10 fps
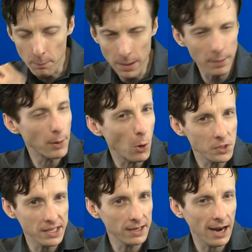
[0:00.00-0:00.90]
maybe
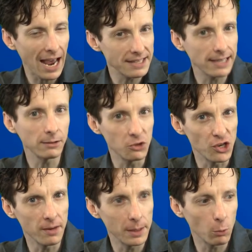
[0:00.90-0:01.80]
posing as a
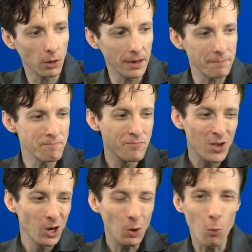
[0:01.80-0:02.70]
legitimate one.
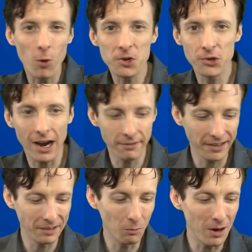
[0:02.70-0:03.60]
War
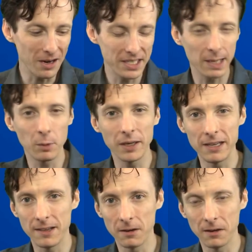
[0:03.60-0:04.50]
driving where someone
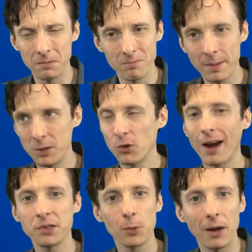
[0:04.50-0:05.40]
either maybe
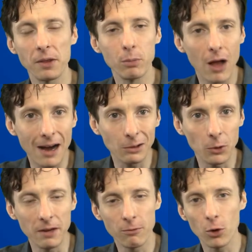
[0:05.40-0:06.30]
drives around the block
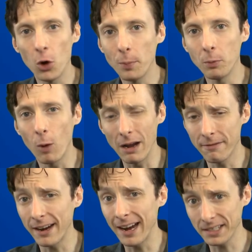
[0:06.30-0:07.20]
looking for open
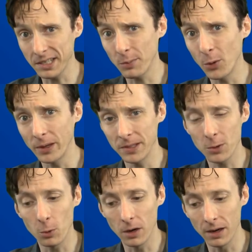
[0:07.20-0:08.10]
Wi-Fi access points
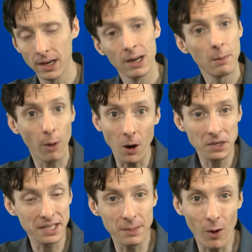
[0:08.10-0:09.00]
or
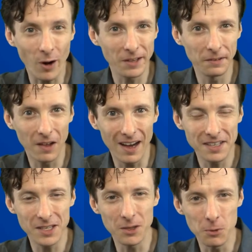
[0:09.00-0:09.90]
parks in the parking
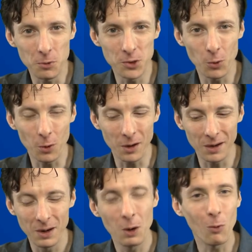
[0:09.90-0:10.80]
lot to use
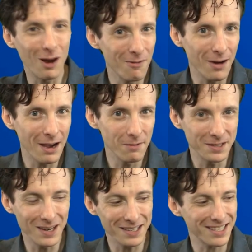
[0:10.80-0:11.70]
your Wi-Fi if
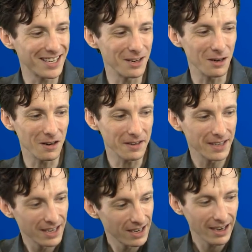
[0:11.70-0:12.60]
it's not secured.